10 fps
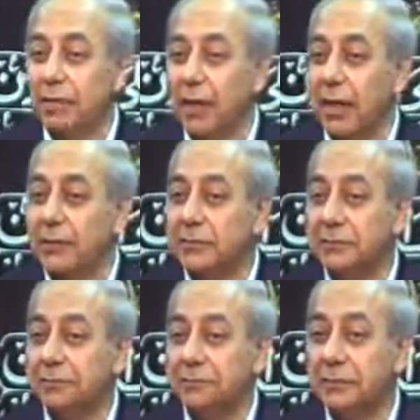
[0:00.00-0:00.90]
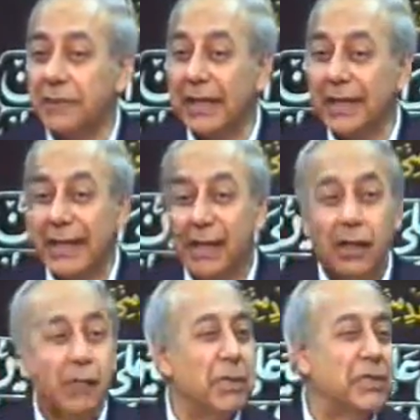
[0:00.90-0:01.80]

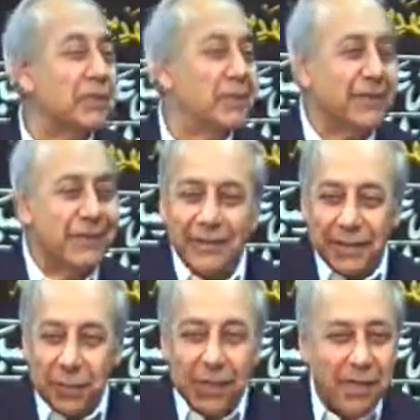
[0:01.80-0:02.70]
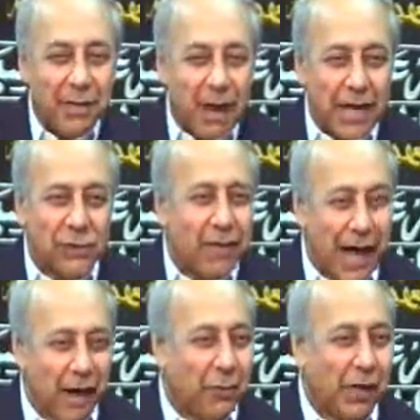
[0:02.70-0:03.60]
rakat. But you can imagine
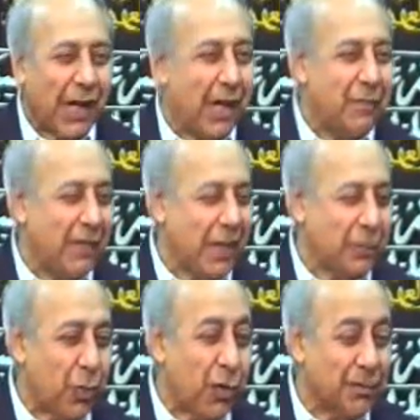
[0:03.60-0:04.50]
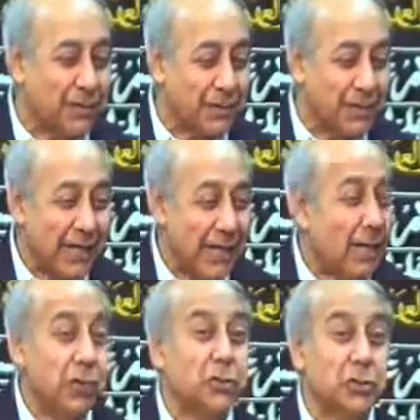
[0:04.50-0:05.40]
how clever that was.
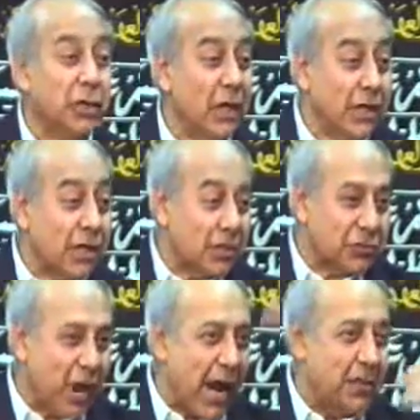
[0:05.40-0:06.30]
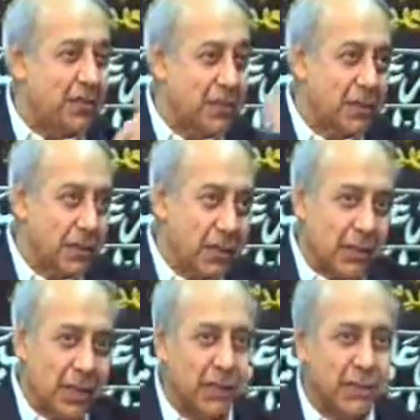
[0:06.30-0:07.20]
Not only did it raise
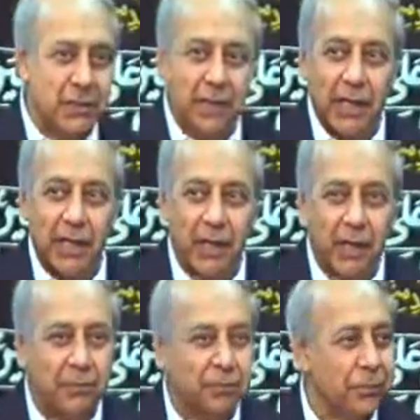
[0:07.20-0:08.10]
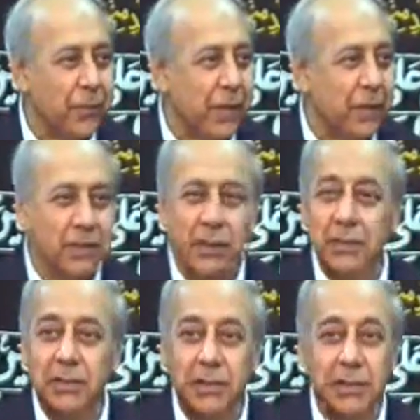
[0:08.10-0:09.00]
his, um, his,
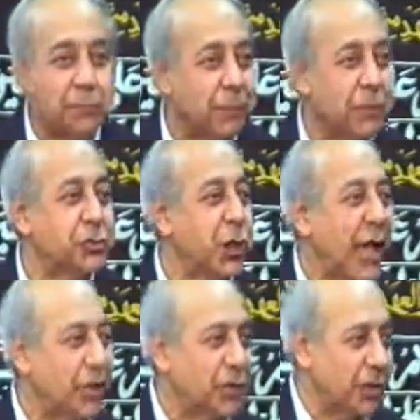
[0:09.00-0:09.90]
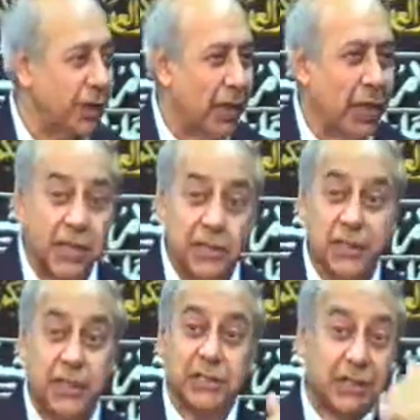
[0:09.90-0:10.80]
his, his spirituality,
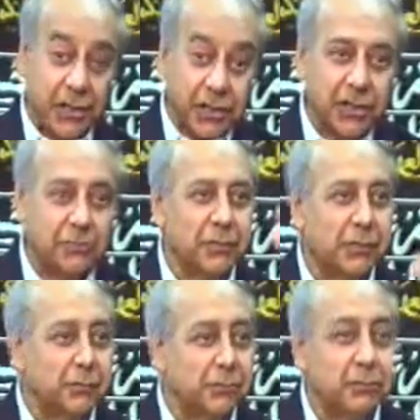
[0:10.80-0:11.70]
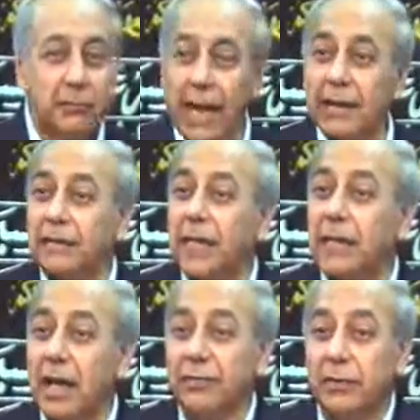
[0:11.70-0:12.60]
his asceticism at
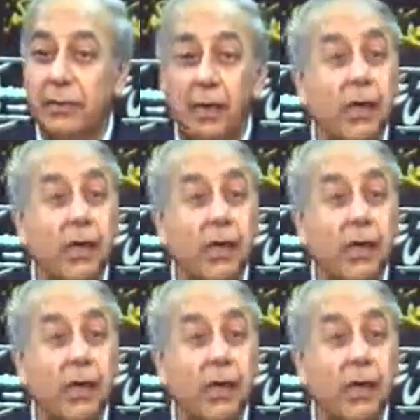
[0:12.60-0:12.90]
that level,